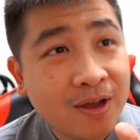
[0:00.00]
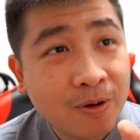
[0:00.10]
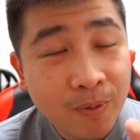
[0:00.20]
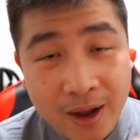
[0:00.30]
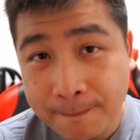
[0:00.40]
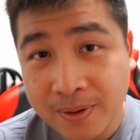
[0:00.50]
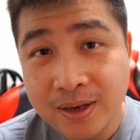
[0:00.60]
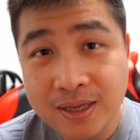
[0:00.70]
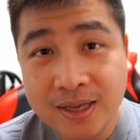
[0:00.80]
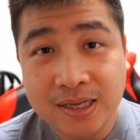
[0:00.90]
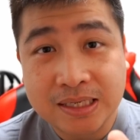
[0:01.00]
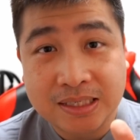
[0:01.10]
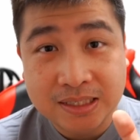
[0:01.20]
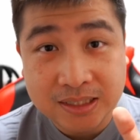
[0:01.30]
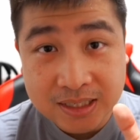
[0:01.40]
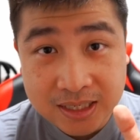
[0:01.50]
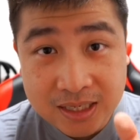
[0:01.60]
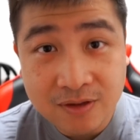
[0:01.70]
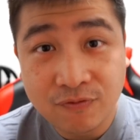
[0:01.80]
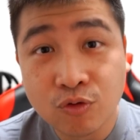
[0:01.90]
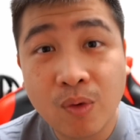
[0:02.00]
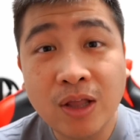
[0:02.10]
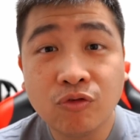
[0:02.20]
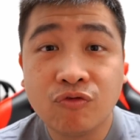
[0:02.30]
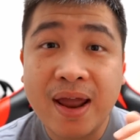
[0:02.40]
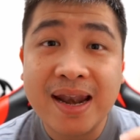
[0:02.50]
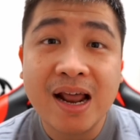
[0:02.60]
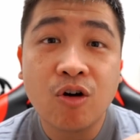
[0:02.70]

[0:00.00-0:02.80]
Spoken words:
What happened is, if you want to rent